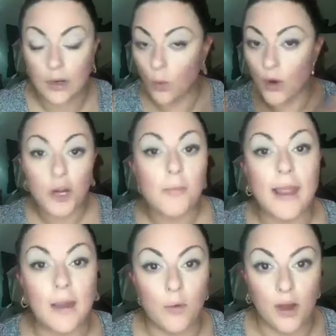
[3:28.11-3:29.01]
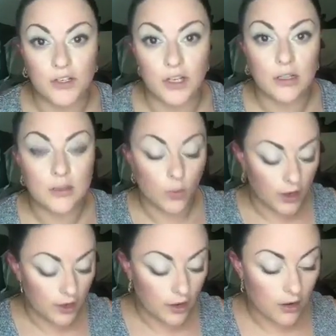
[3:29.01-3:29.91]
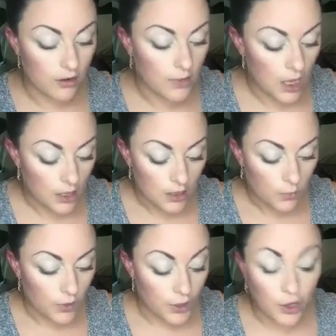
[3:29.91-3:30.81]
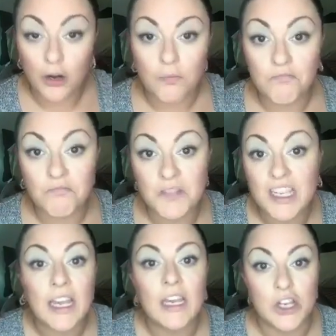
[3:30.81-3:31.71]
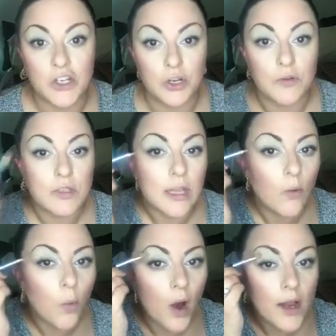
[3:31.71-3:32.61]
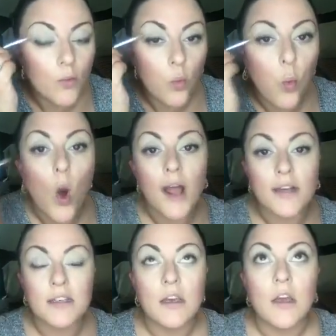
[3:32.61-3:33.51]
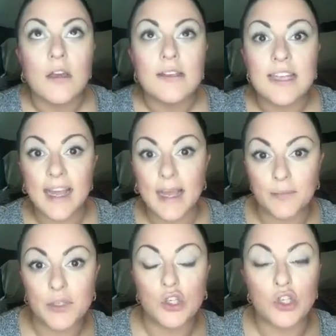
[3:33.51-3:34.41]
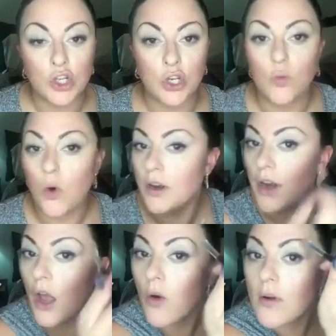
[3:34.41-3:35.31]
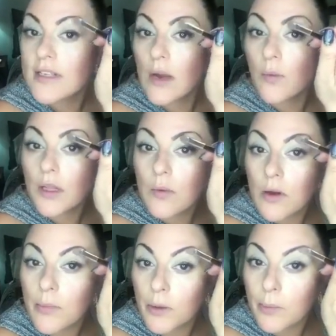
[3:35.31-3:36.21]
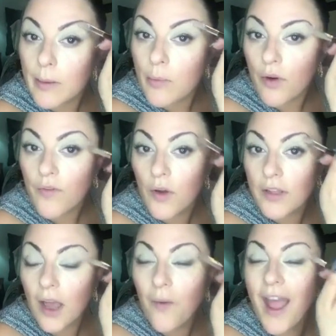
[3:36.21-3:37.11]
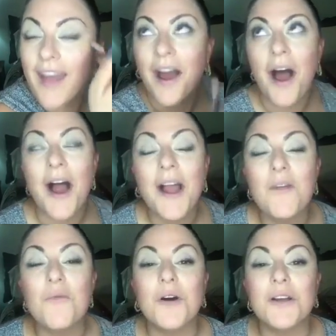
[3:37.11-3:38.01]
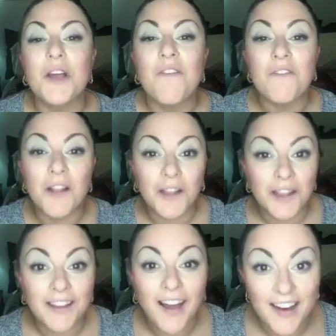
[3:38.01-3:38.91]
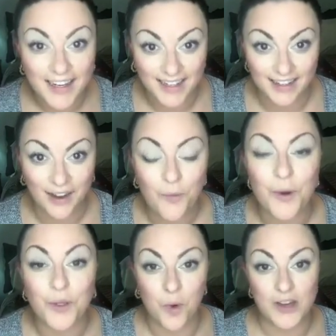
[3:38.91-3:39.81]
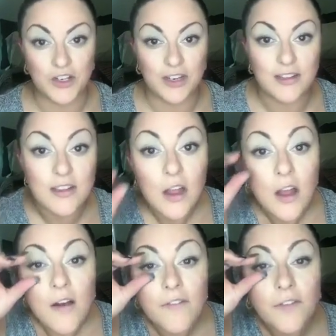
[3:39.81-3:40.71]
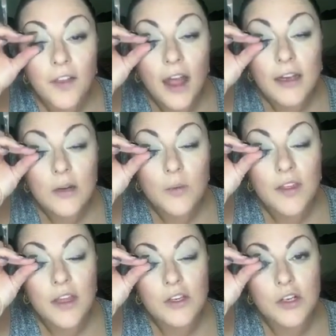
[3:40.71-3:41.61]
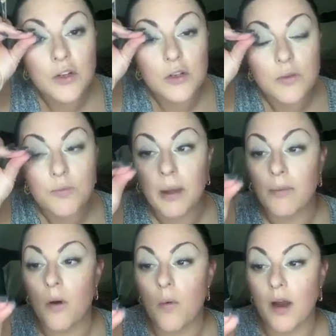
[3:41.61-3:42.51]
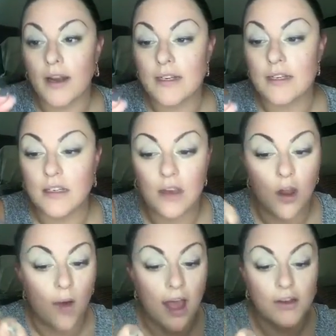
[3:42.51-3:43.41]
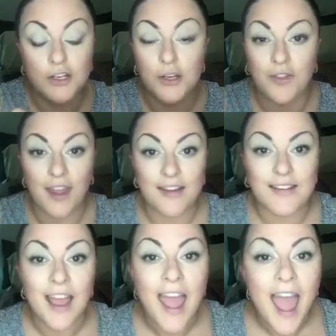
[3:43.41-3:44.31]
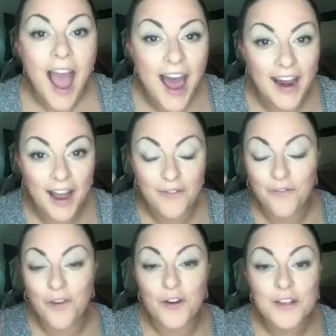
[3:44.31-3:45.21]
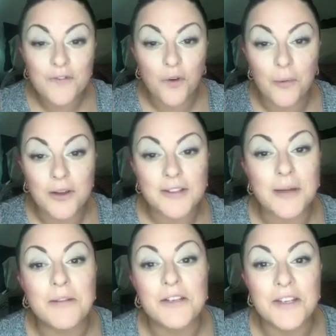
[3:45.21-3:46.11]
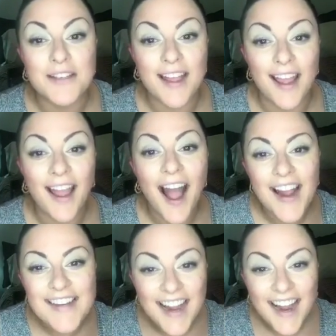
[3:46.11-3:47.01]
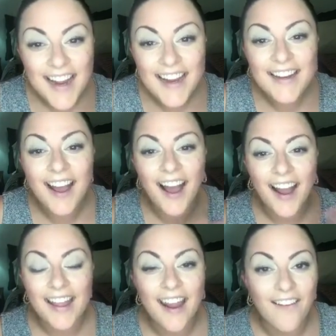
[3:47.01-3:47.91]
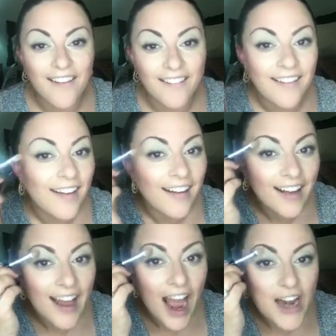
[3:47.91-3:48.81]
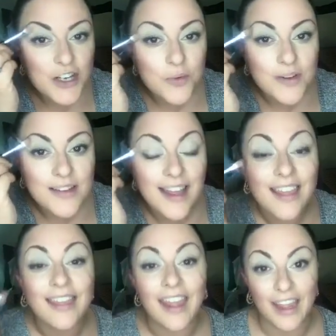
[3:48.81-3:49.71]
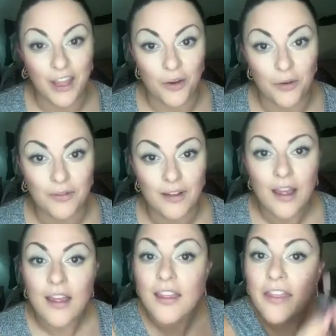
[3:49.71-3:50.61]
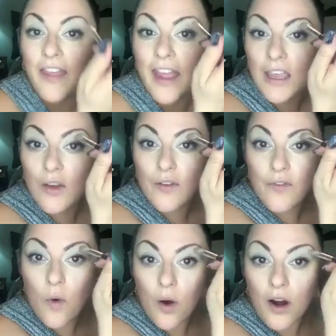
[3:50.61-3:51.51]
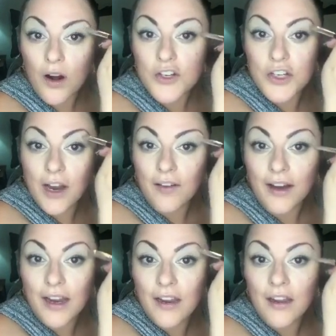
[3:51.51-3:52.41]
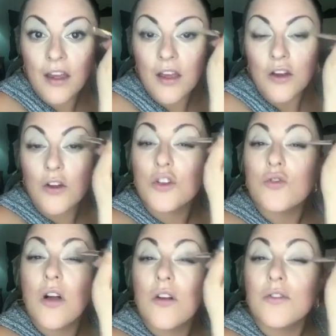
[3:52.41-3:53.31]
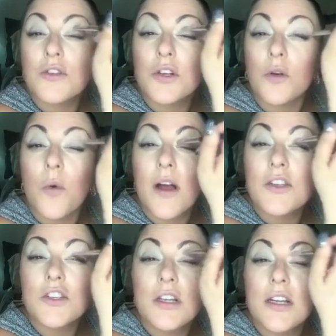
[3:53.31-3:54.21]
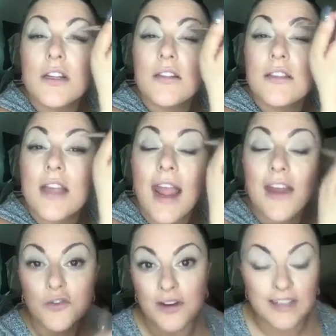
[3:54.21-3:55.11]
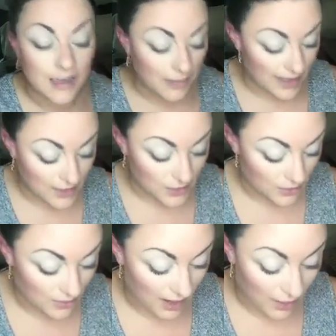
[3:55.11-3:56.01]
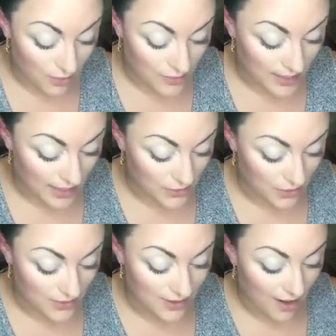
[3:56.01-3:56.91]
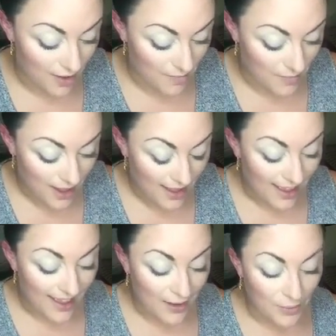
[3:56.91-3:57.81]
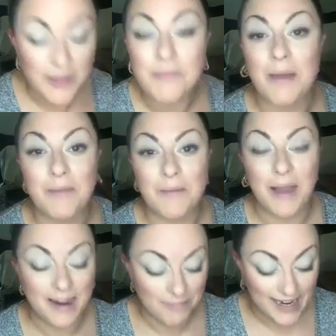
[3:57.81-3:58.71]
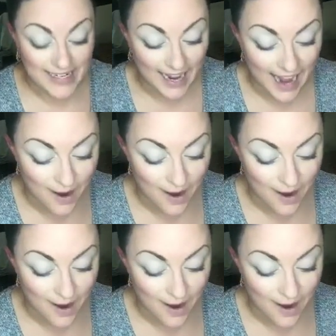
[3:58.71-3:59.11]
Like, what are your makeup questions? What are your skin issues? Like, what tips do you want to know? Because I really want to build my portfolio, and I was flooded with questions, flooded with issues, people wanting to know how to do things. And first and foremost, let me just say, hi Jane, hi Karen. I just want to say thank you. Thank you for sharing your struggles, your questions, and trusting me to get you those answers. It really made my day.